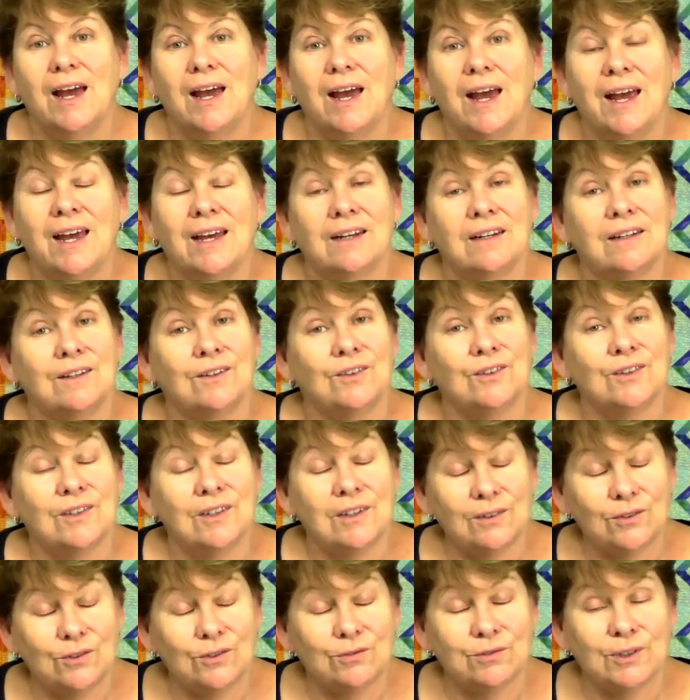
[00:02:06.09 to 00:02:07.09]
And in
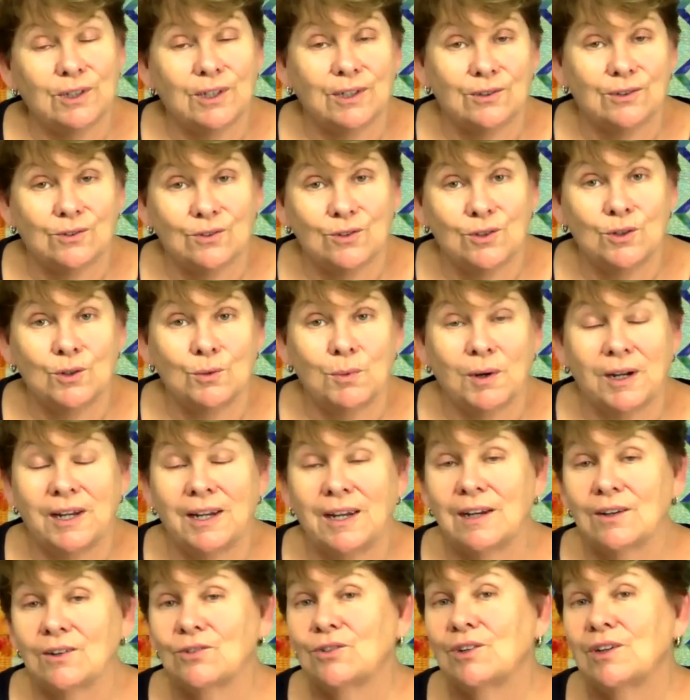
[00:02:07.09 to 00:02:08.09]
this FlossTube, I
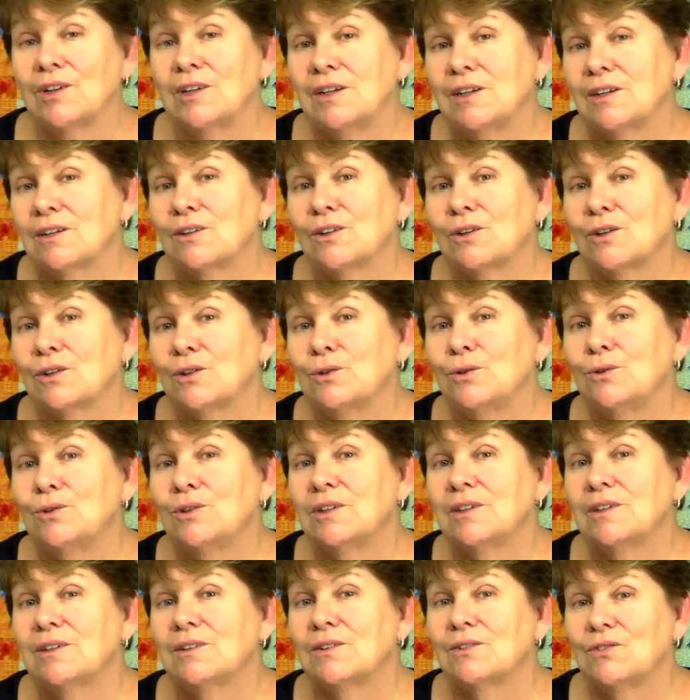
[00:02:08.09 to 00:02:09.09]
actually
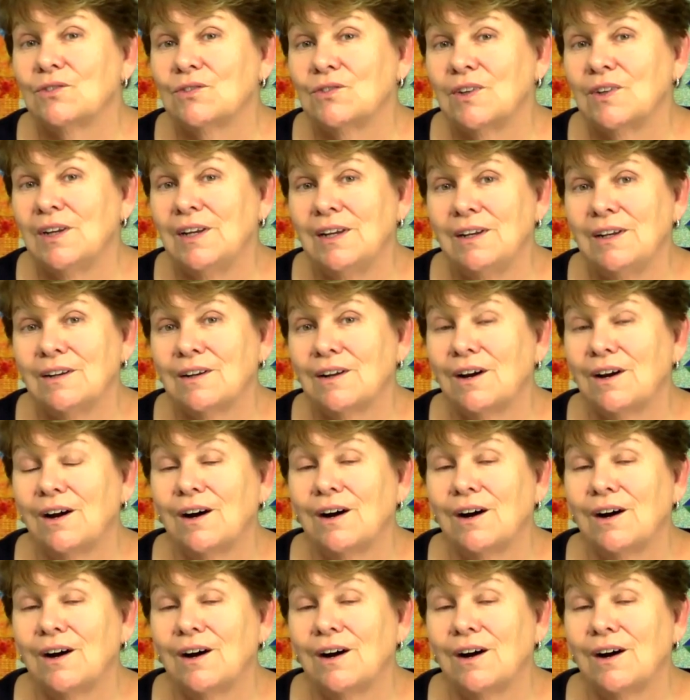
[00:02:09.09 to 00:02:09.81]
included a scene